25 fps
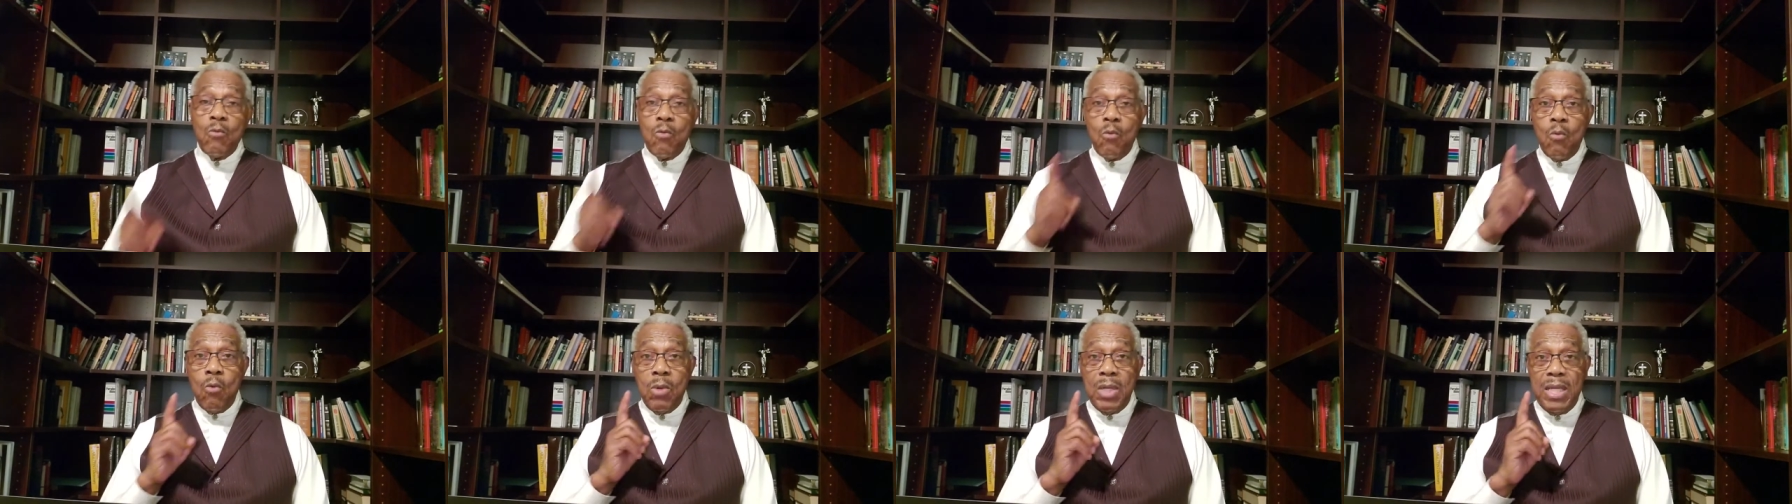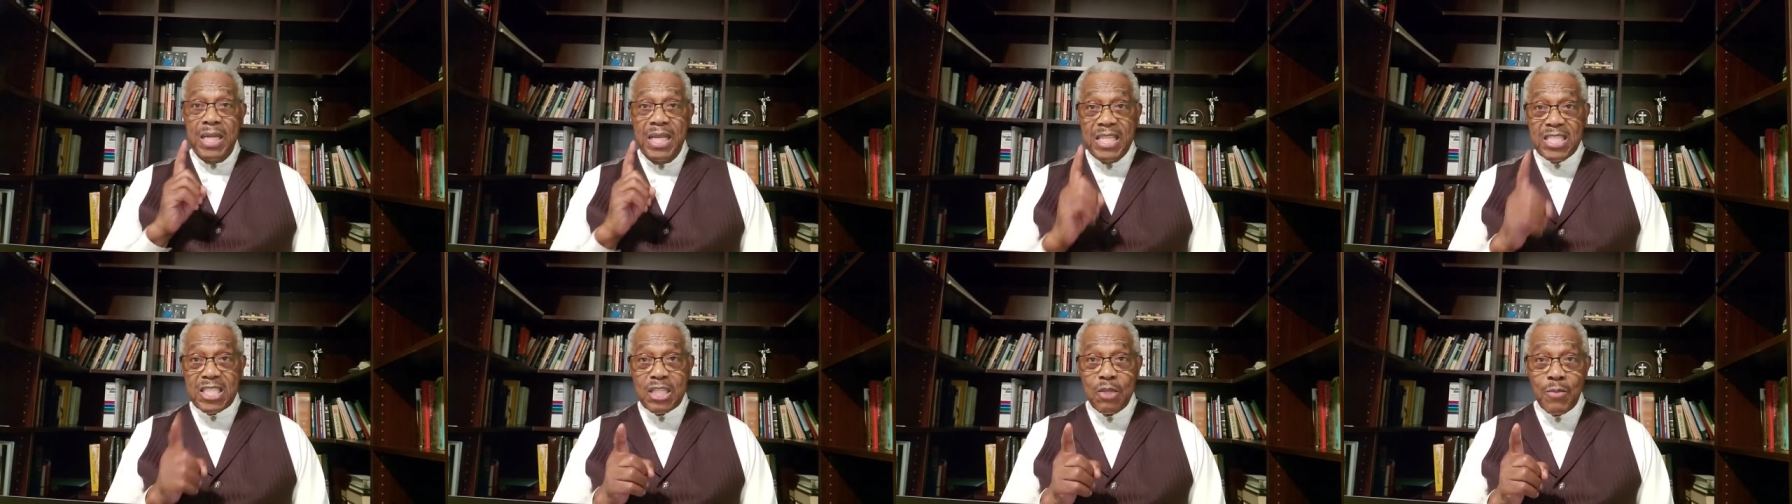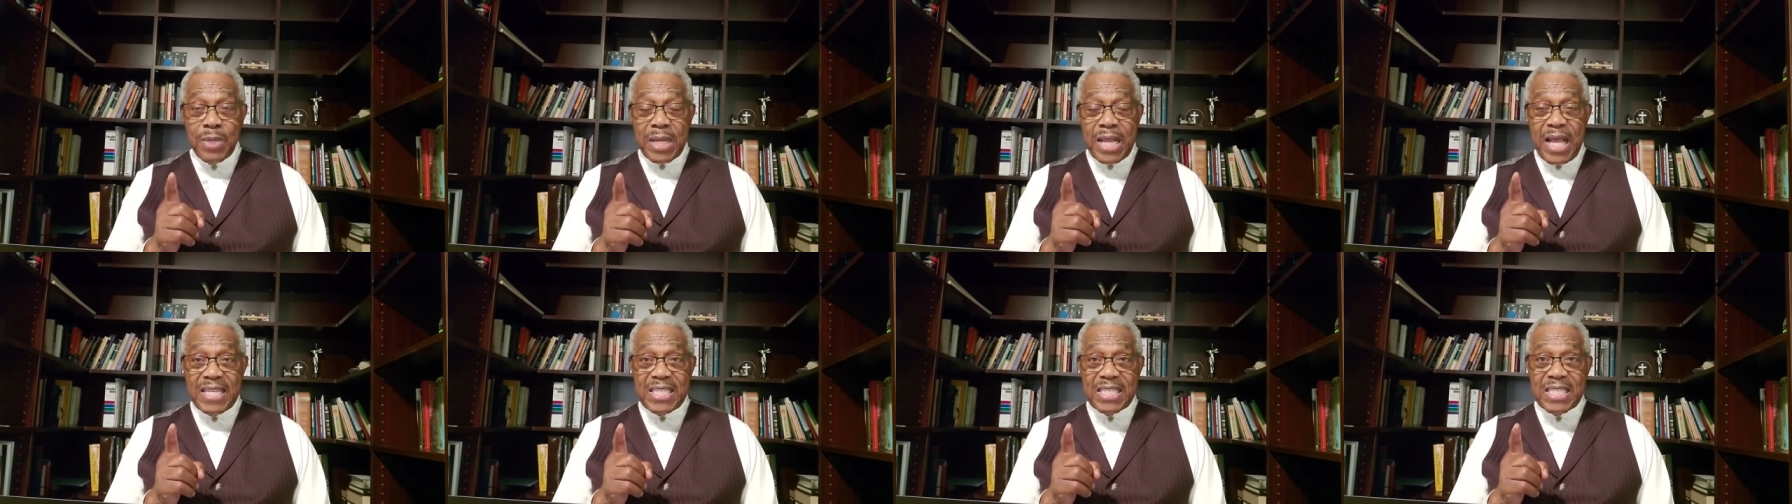Well, listen
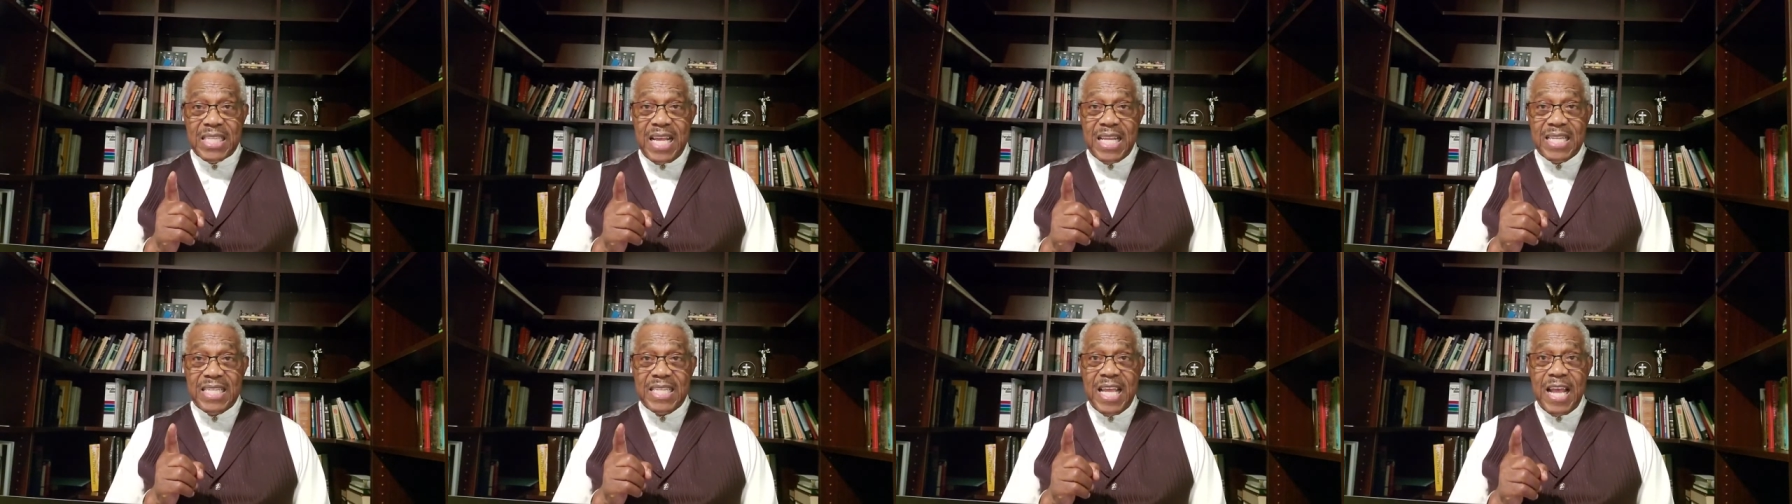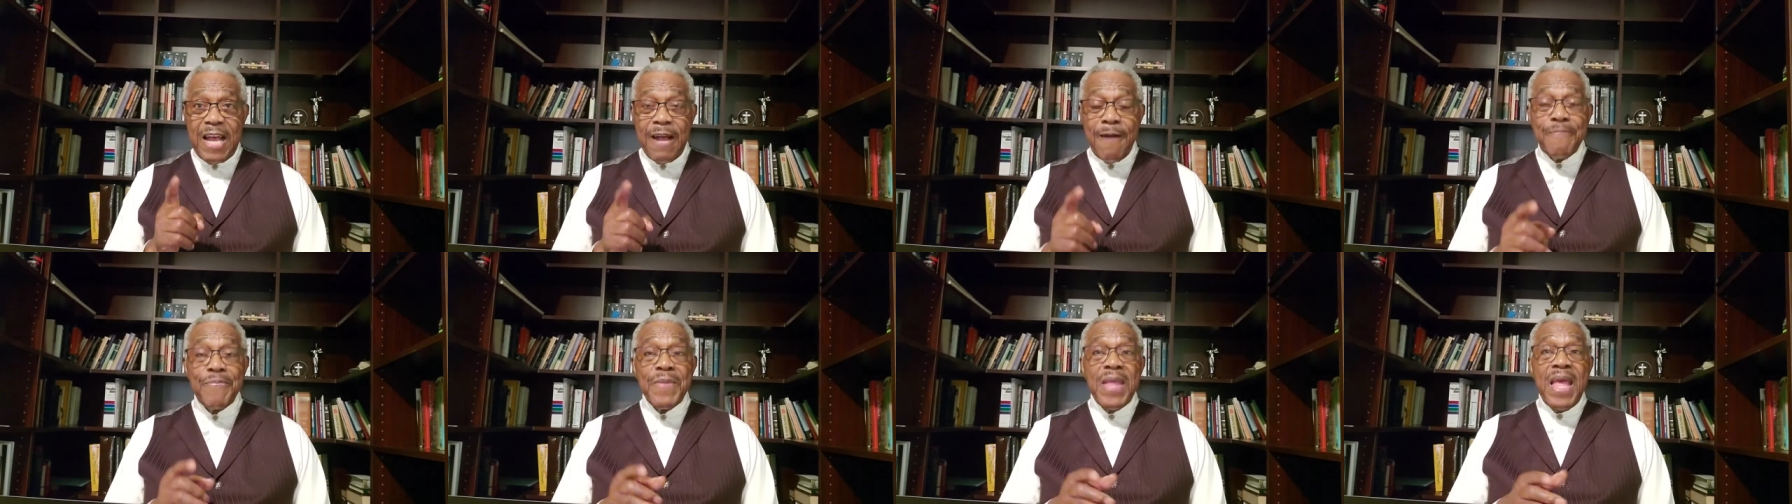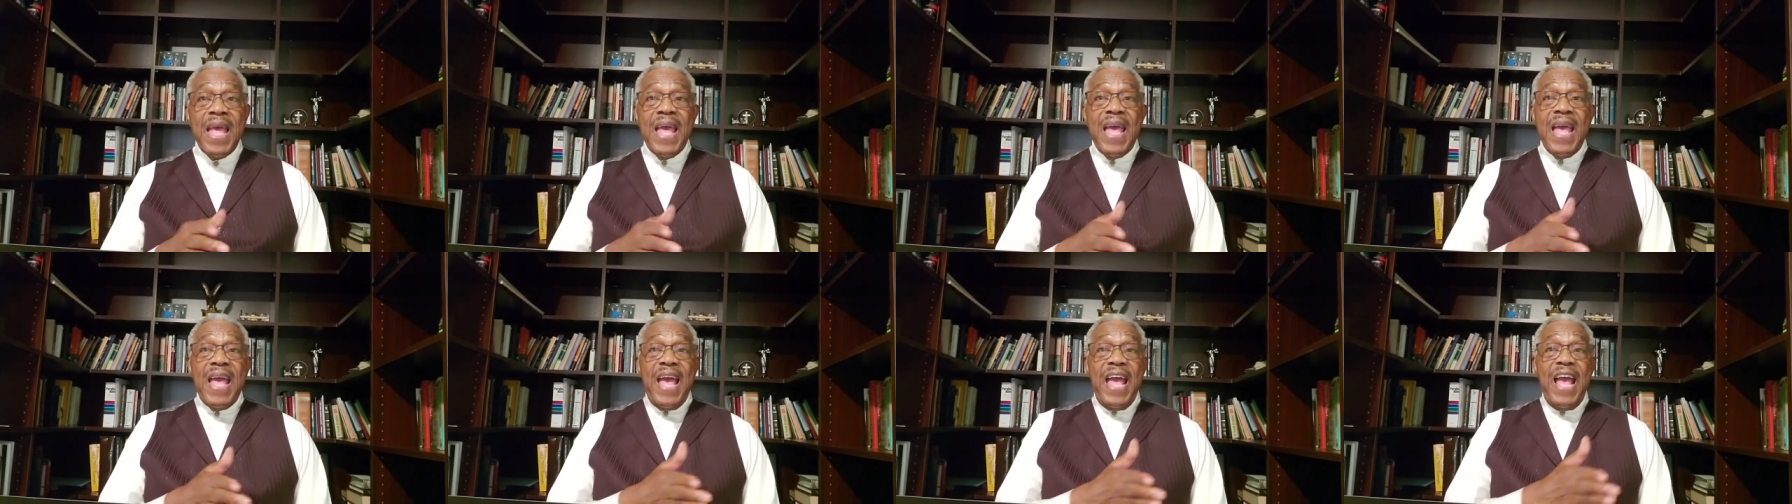what I said now.
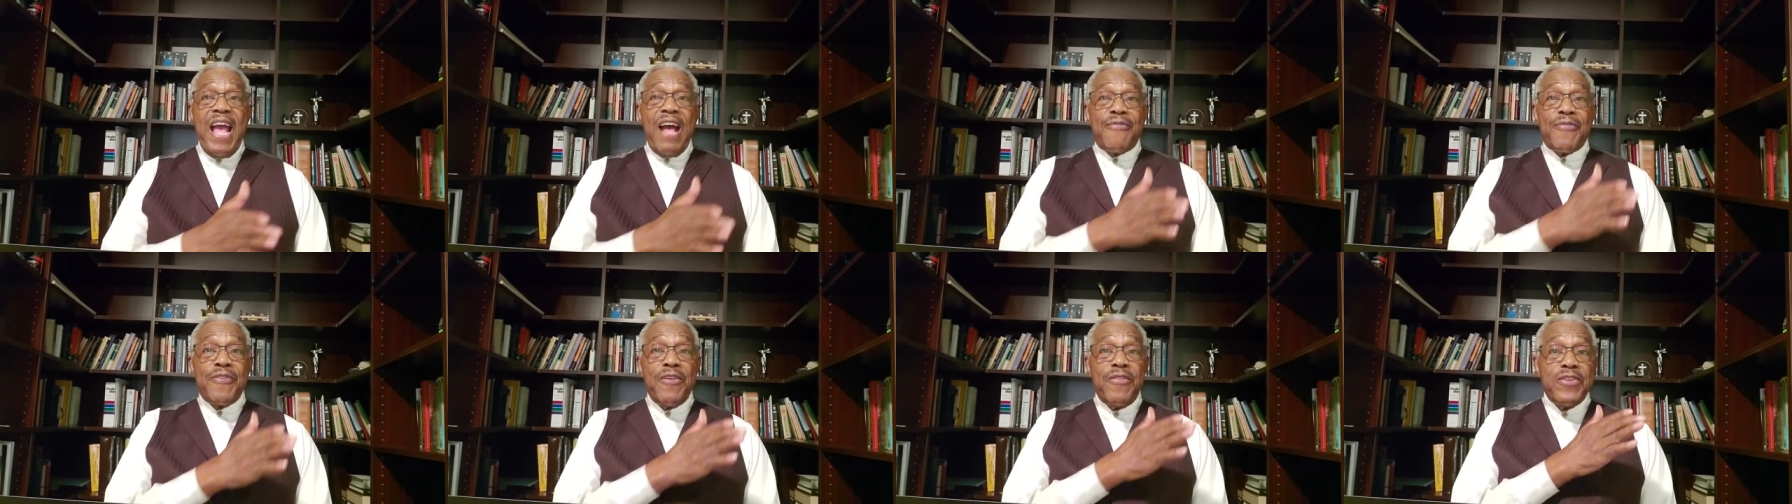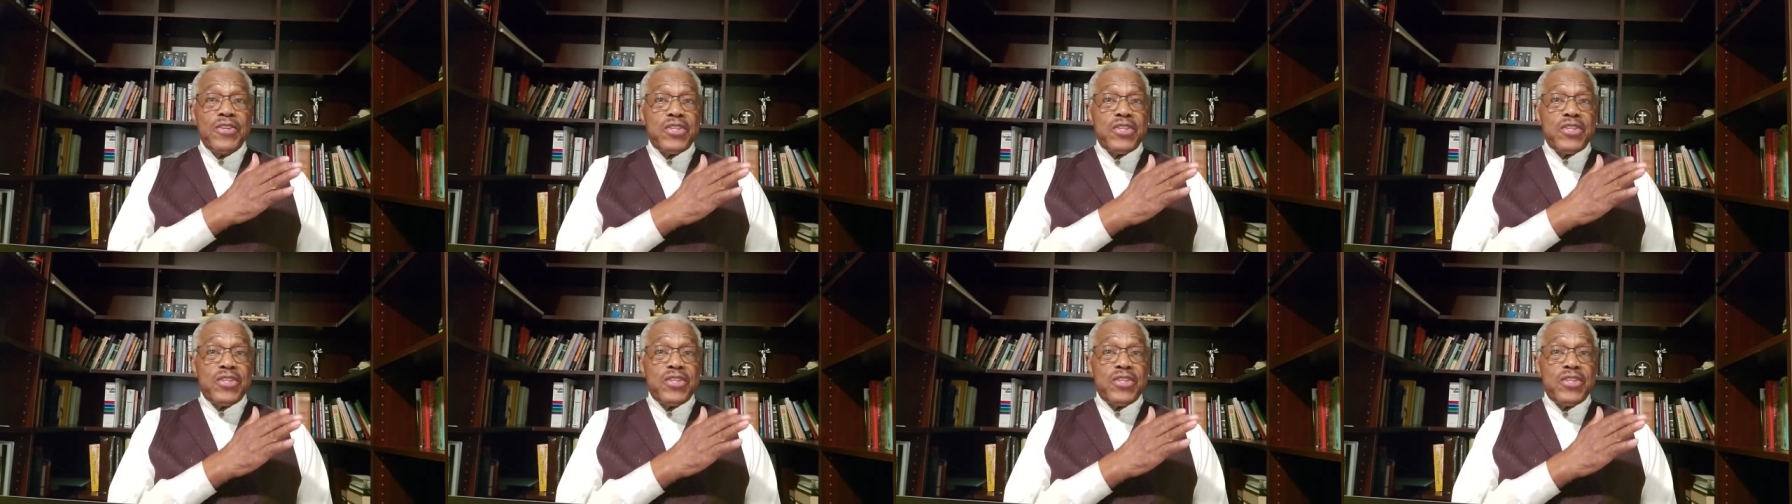After the